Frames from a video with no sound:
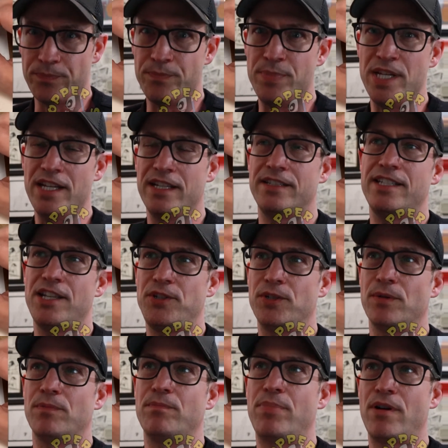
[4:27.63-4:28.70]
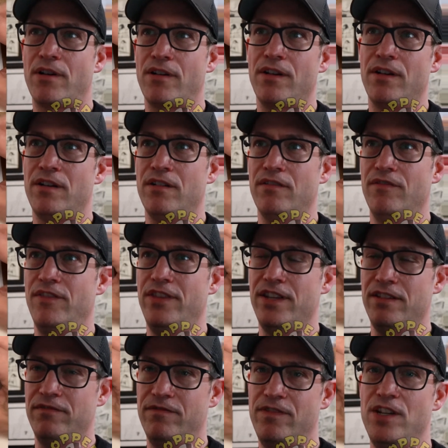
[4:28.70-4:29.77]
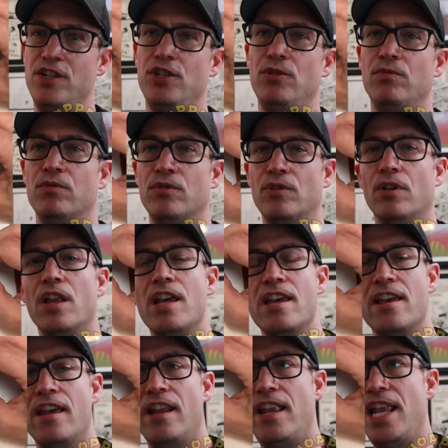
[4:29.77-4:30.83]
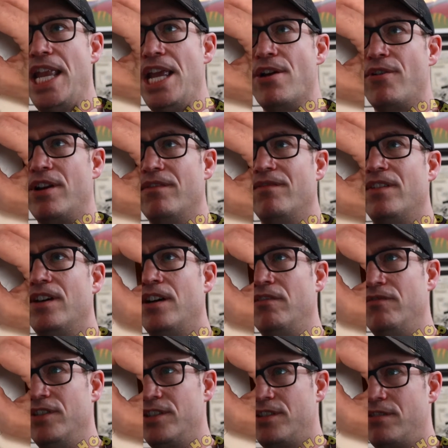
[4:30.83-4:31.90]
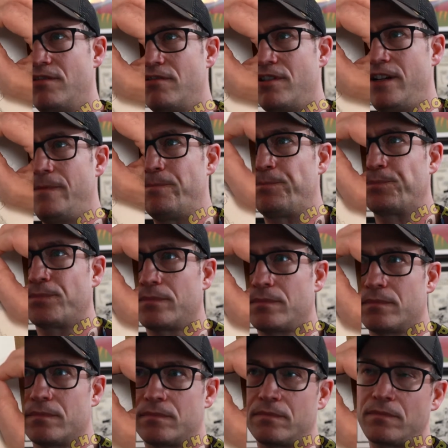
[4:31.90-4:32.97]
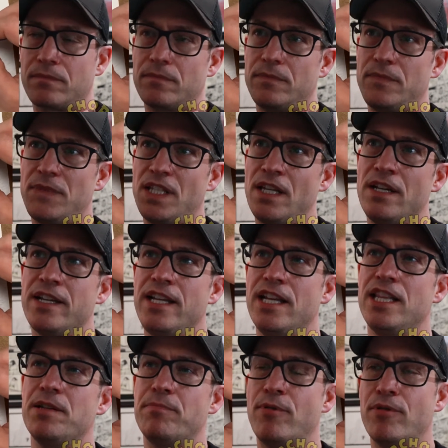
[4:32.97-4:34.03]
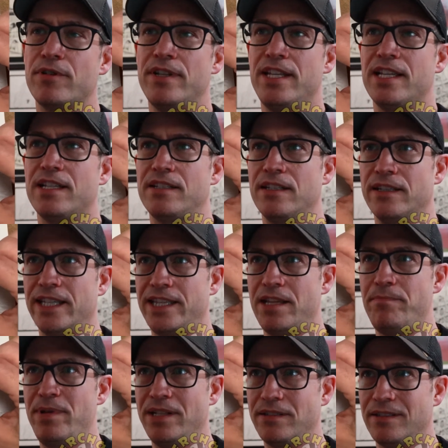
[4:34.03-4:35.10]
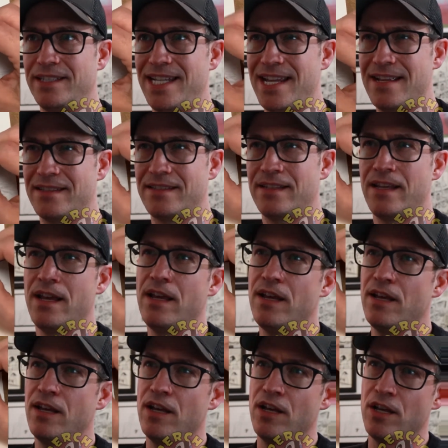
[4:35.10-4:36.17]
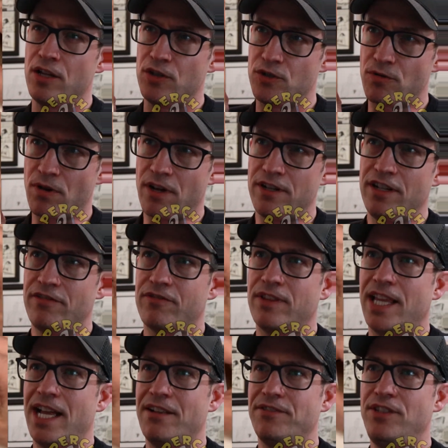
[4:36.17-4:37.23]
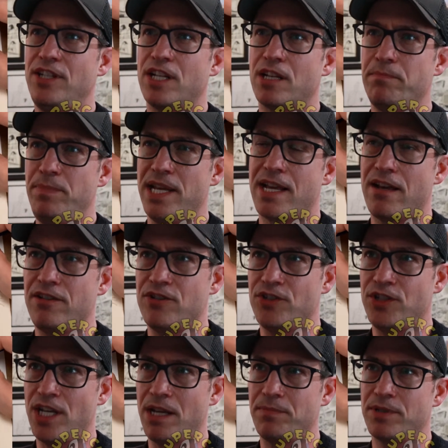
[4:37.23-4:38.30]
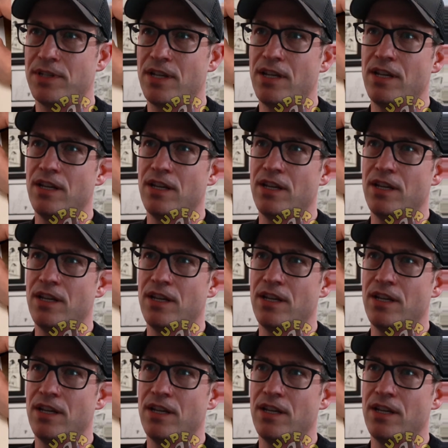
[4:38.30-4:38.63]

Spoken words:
be an essential part of the visual narrative of the story. Again, the important thing is to let that pencil dance. Draw enough clouds so you can pick out your shapes.